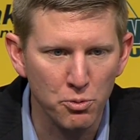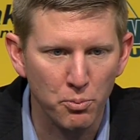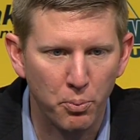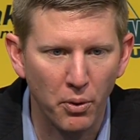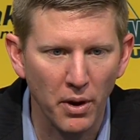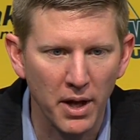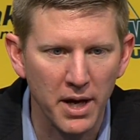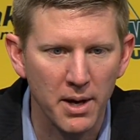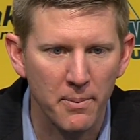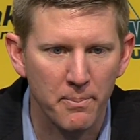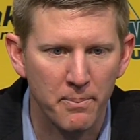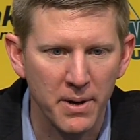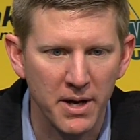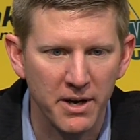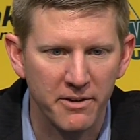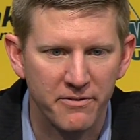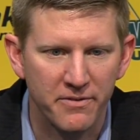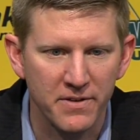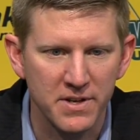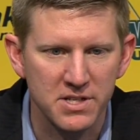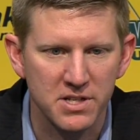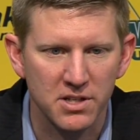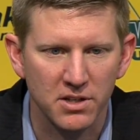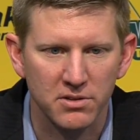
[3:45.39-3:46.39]
play a big
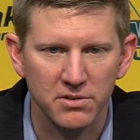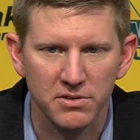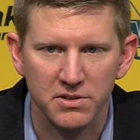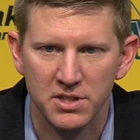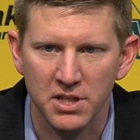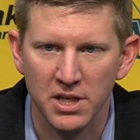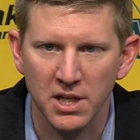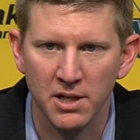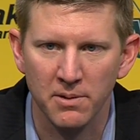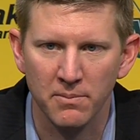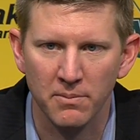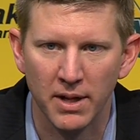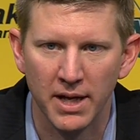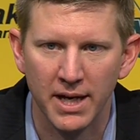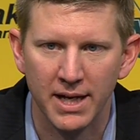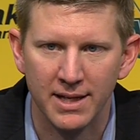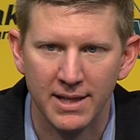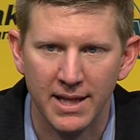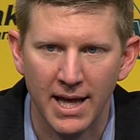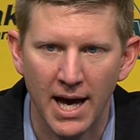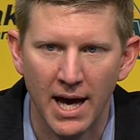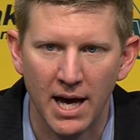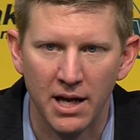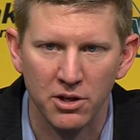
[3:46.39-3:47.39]
physical team like
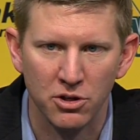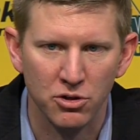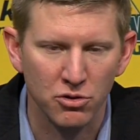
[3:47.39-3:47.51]
that,